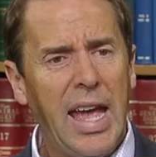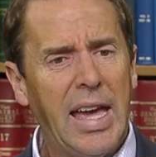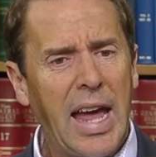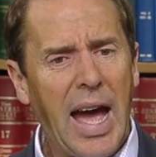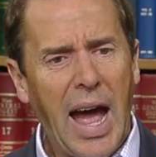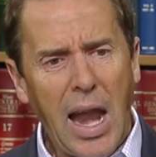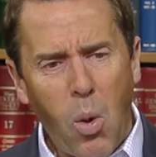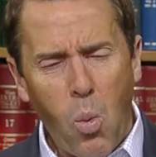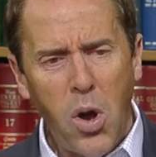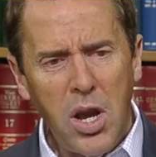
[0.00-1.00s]
And I
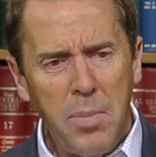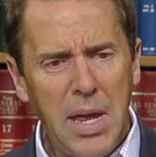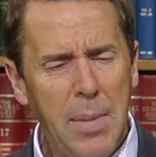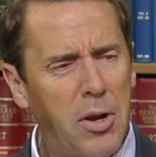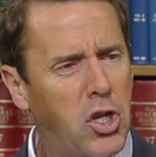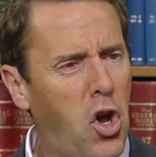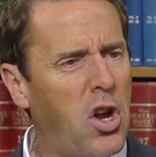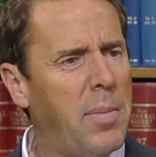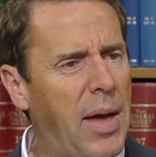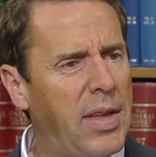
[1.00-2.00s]
wanted to be able to
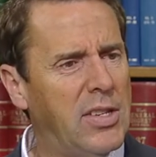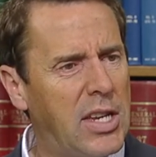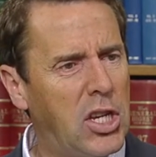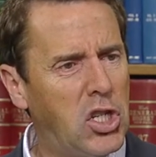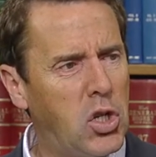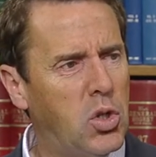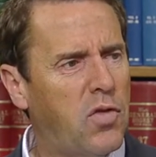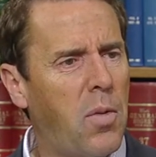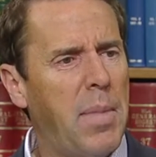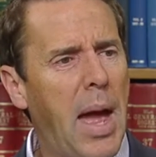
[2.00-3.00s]
talk about these issues
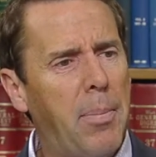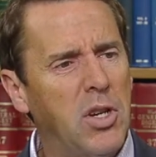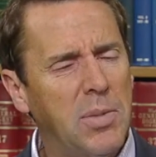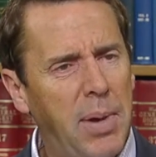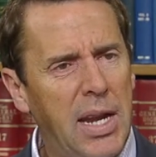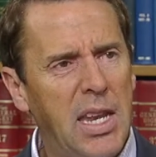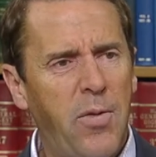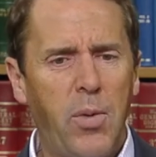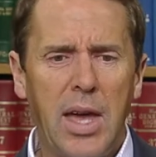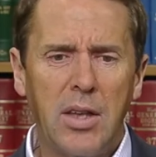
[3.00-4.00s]
from that
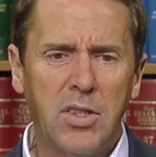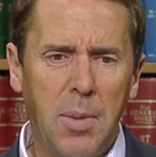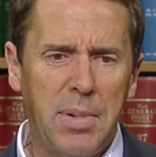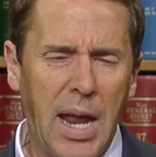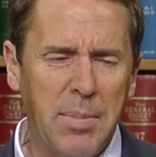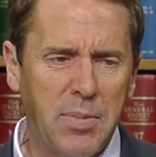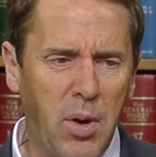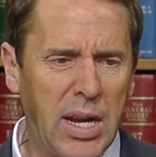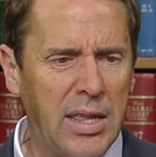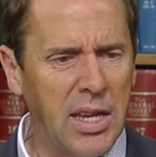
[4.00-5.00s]
perspective without sometimes
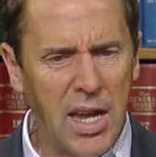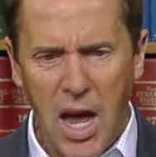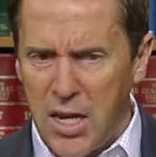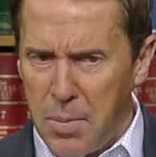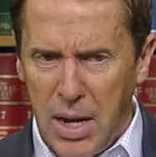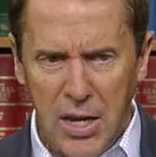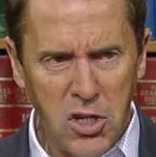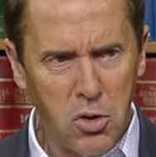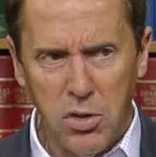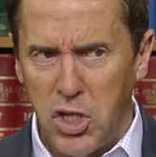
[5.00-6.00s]
bringing the
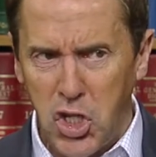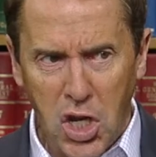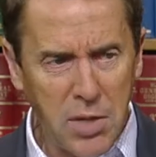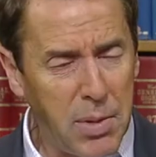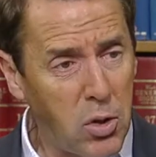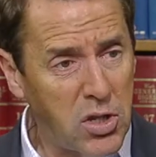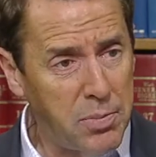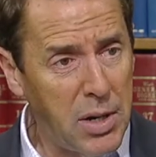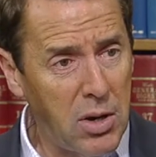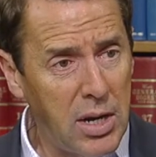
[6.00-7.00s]
condemnation or the judgmental
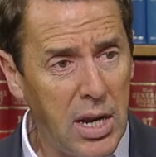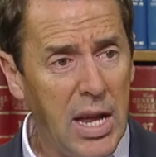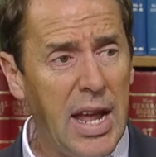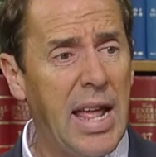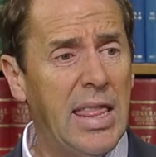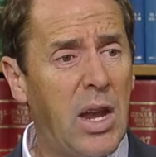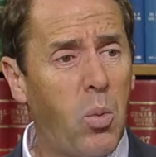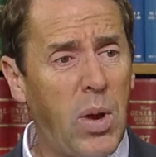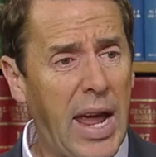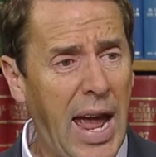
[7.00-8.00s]
spirit that
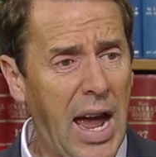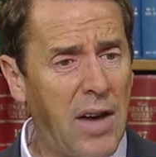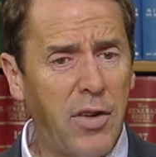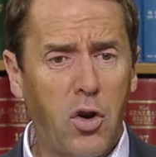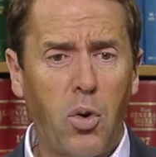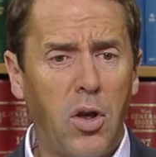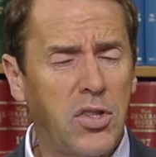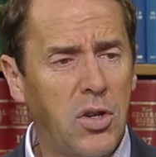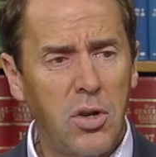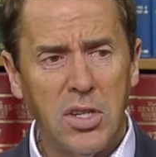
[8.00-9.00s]
we have across
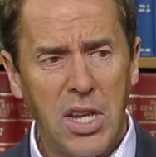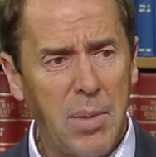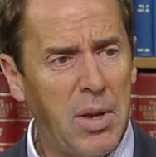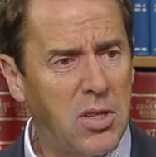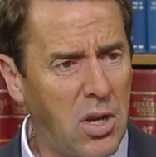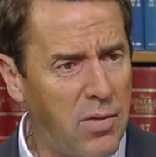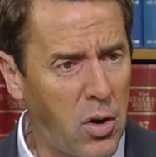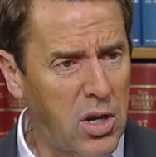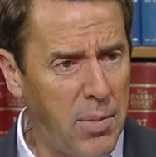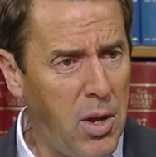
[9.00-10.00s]
certain segments of
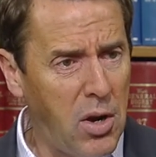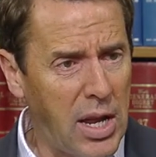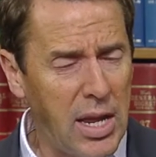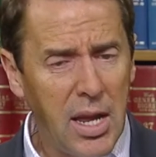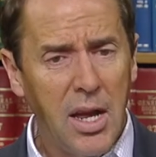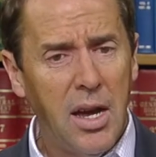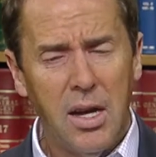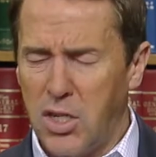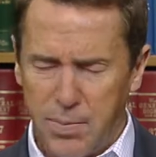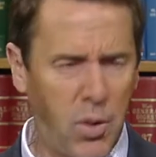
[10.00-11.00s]
our community.
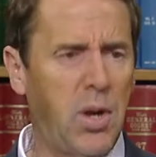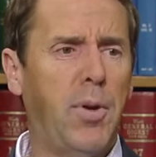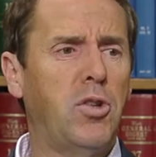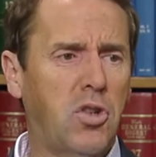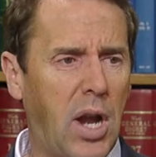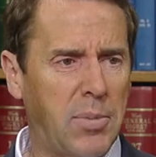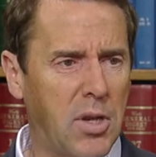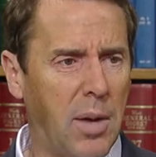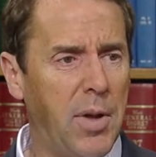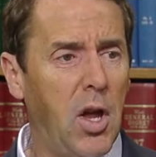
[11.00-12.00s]
Just pull your
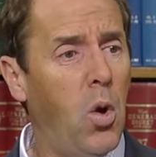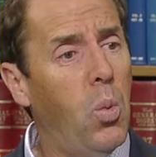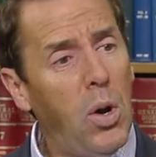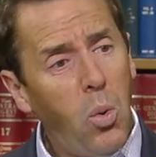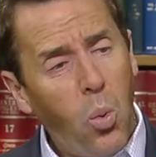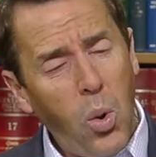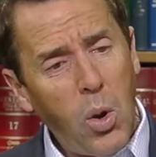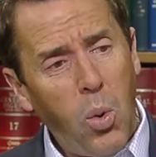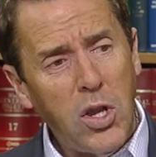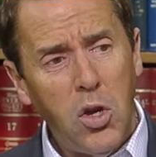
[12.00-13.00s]
bootstraps up. Well,
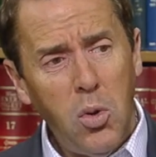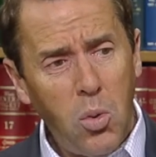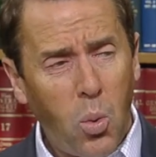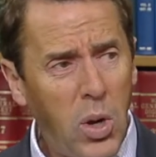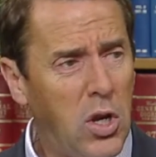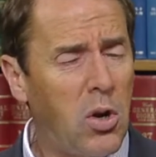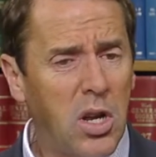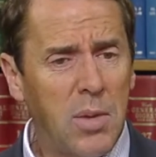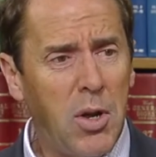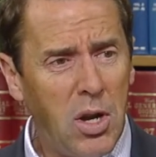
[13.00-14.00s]
when you're in
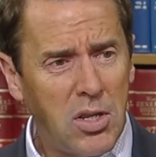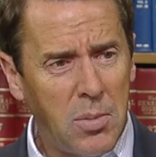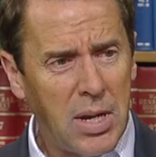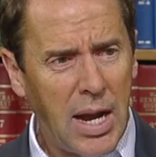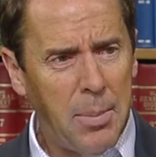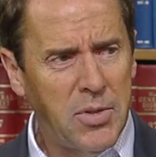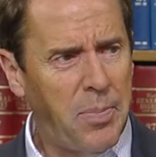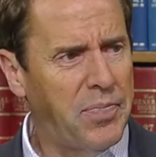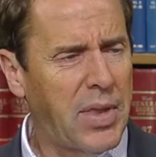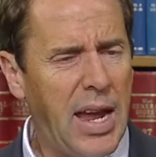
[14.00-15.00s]
a community sometimes,
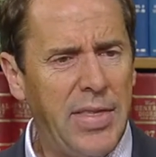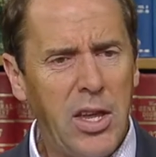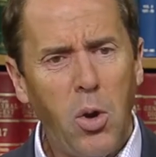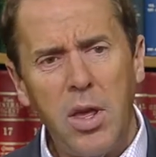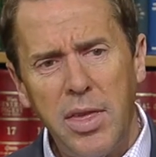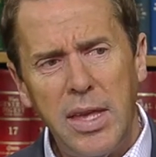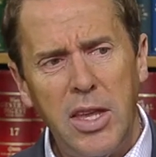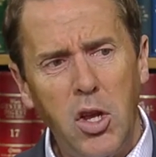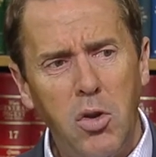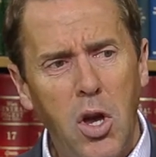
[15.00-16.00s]
and the only thing
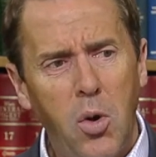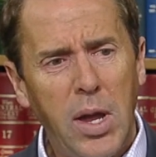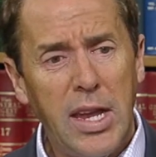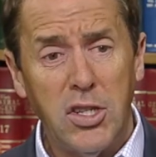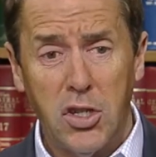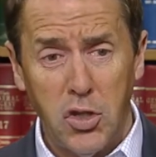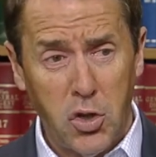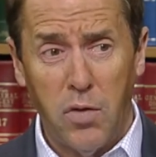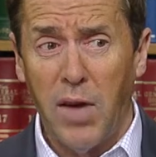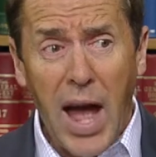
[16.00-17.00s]
that you know is to
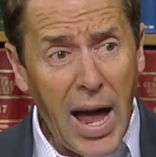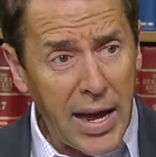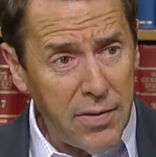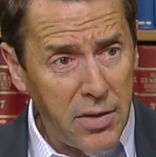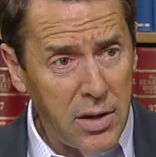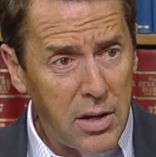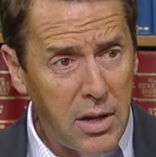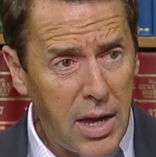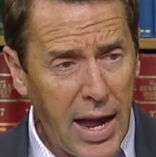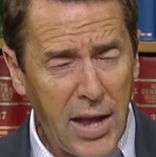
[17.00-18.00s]
survive,
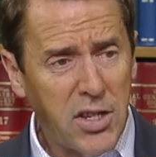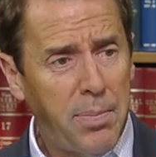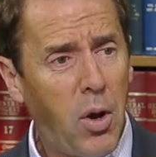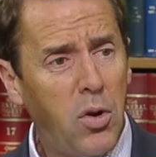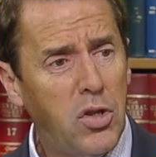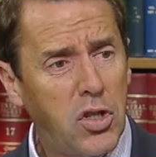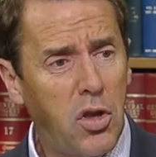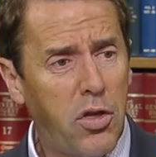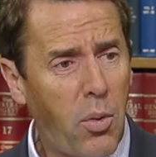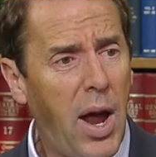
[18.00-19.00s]
as opposed to
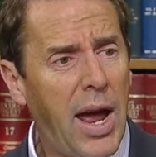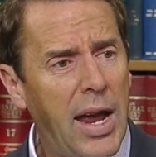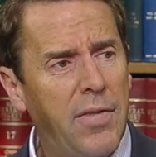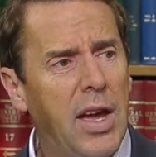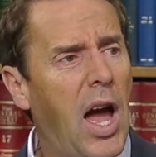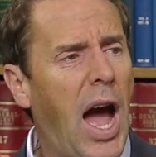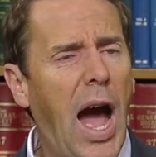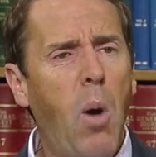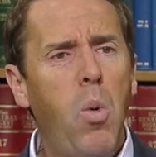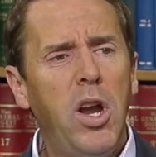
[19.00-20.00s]
thrive,
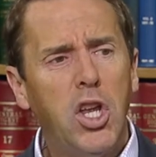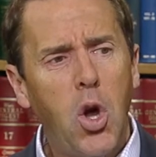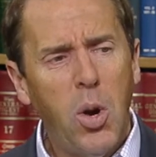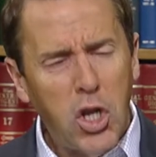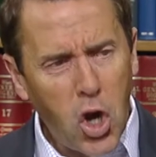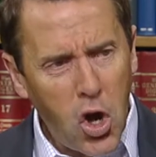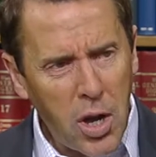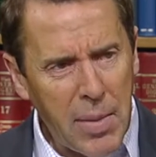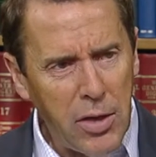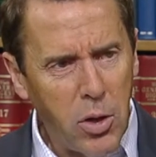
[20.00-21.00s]
I wanted to go and talk
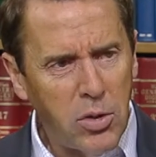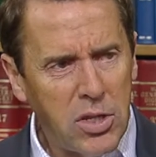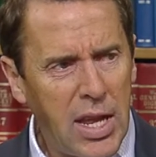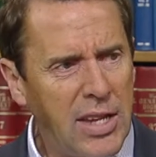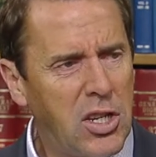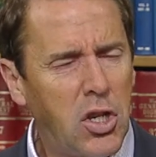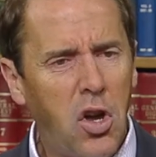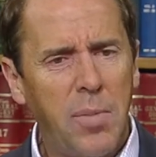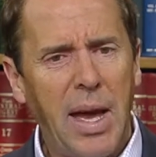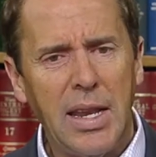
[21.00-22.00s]
about those things and
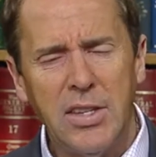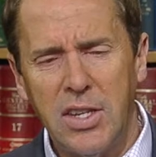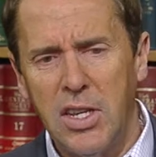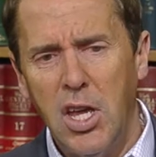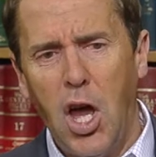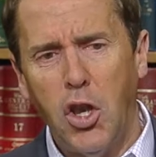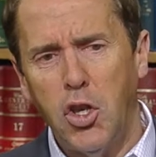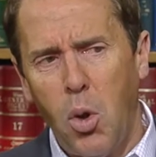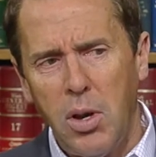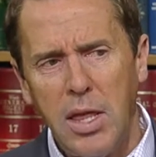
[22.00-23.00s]
talk about, listen,
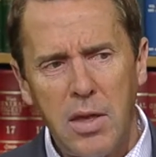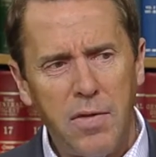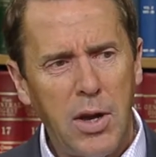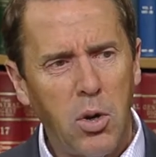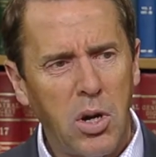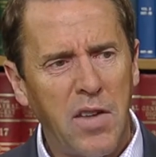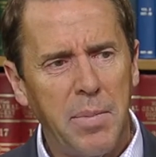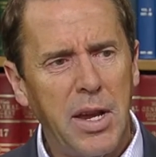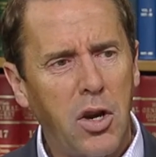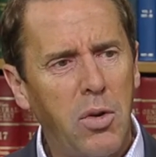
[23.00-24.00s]
don't let the federal
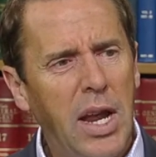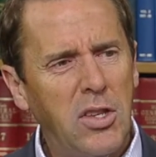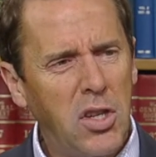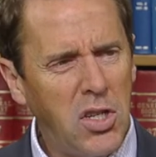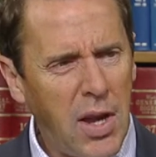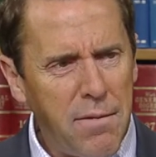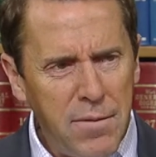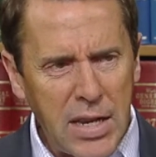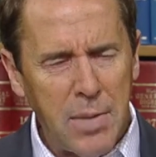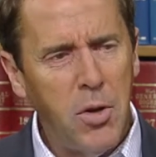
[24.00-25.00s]
government create such a
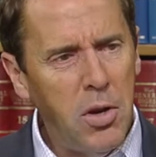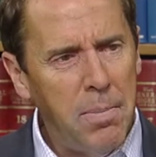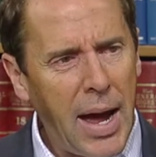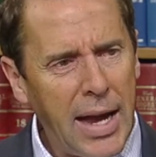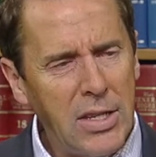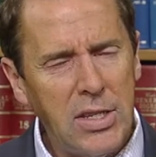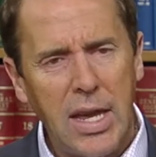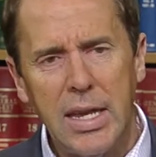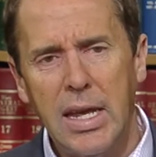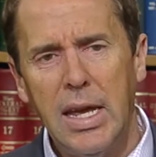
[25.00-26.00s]
victimhood
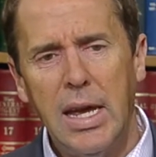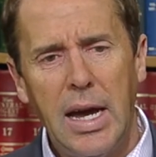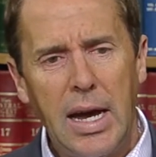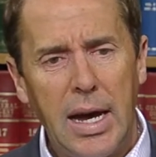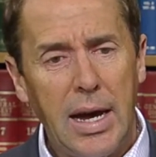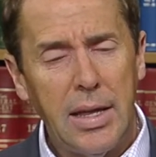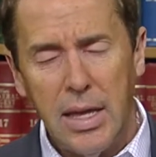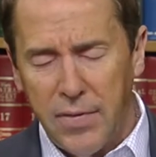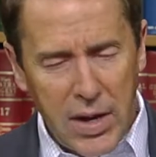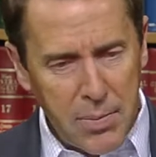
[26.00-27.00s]
mindset
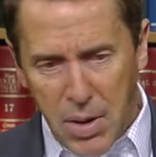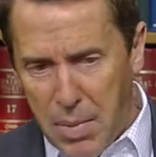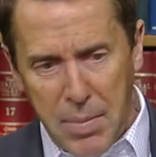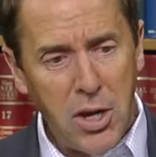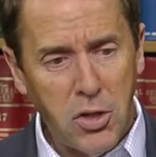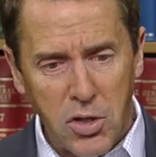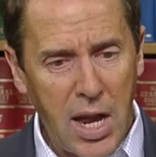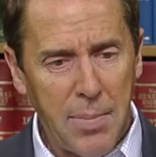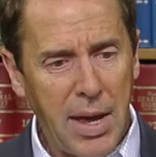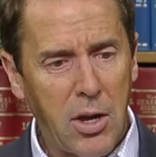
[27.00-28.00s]
if I could put my minister's
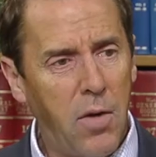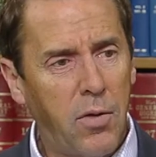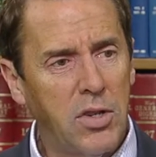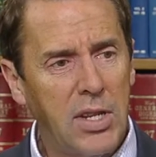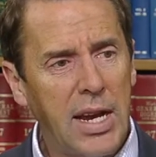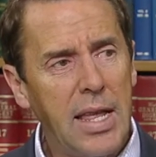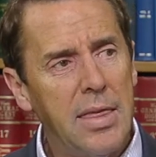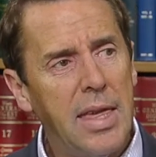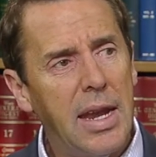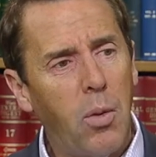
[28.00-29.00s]
hat back on for a second,
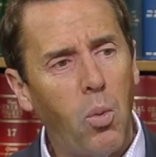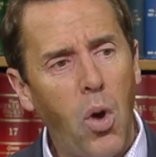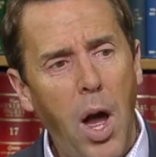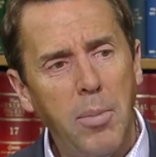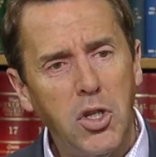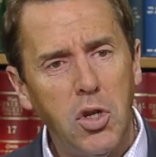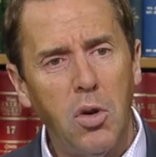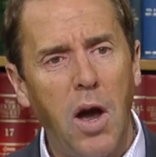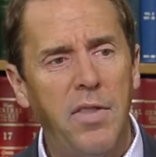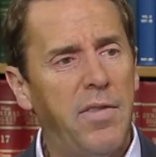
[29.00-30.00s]
that it robs you
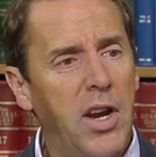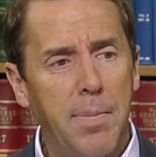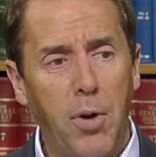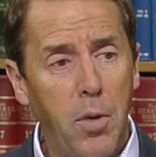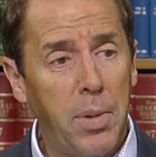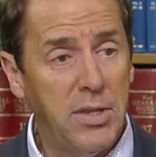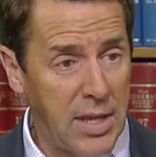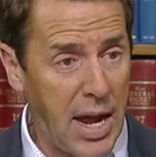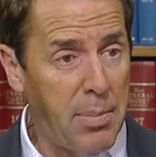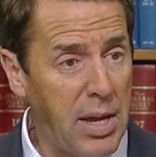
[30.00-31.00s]
of the very purpose
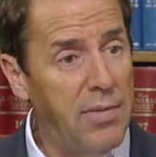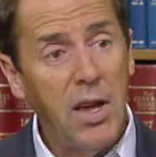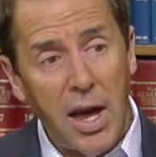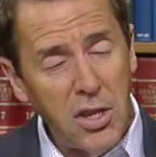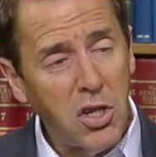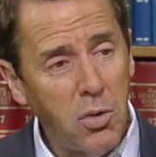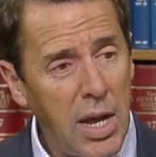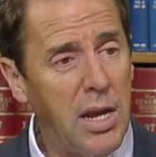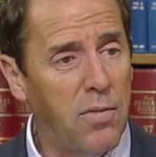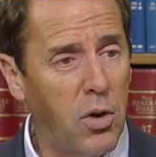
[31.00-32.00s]
that I believe God has
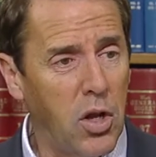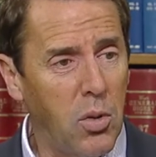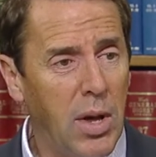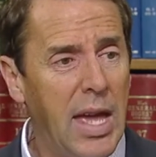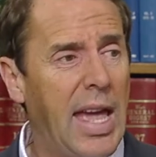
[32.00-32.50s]
created for you.